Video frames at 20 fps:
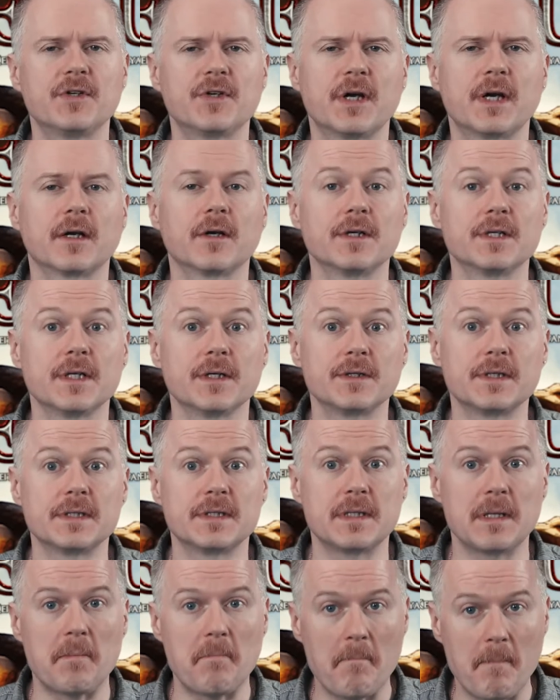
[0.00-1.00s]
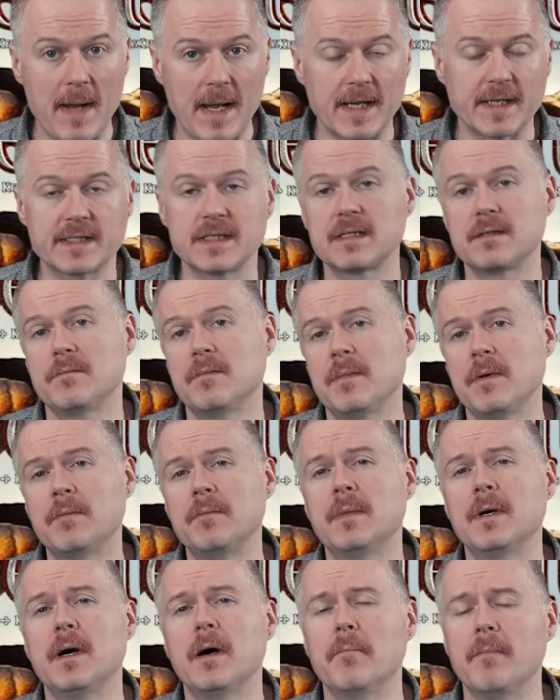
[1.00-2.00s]
tracker tells us the
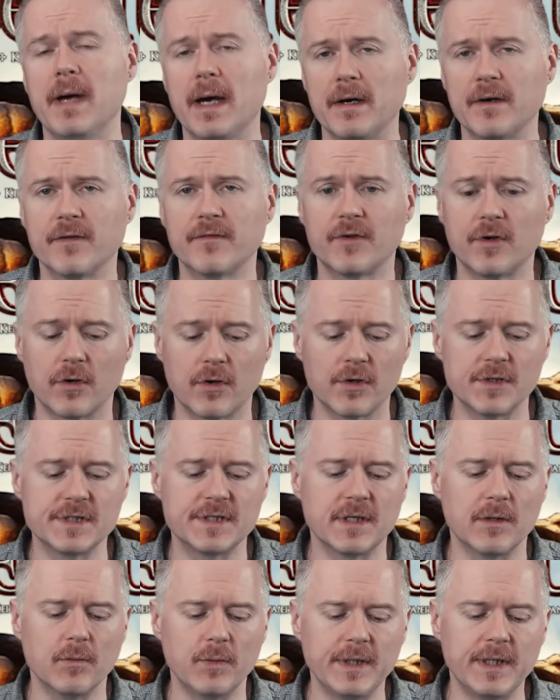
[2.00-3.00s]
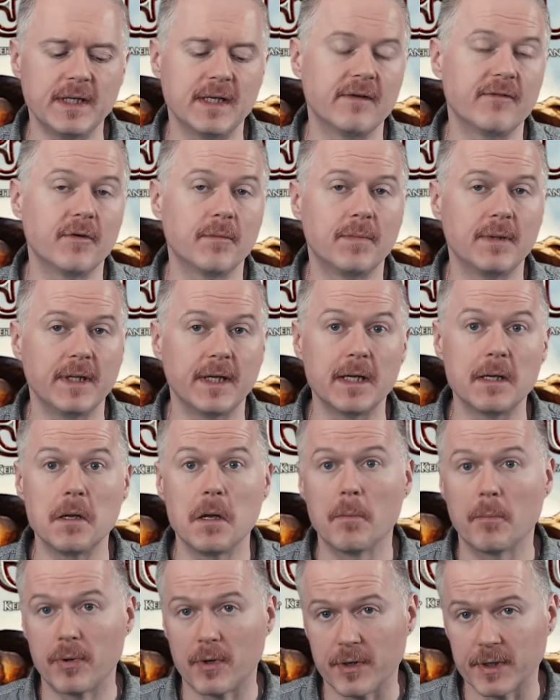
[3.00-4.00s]
maximum amount of cards that we can ever play
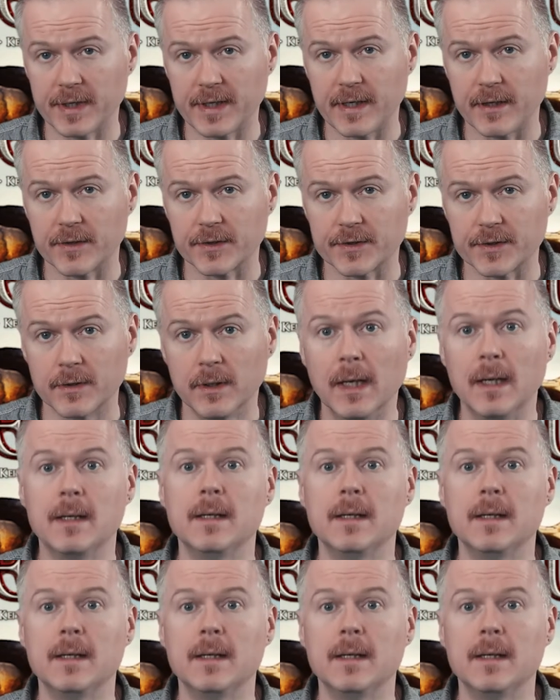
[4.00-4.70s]
per character,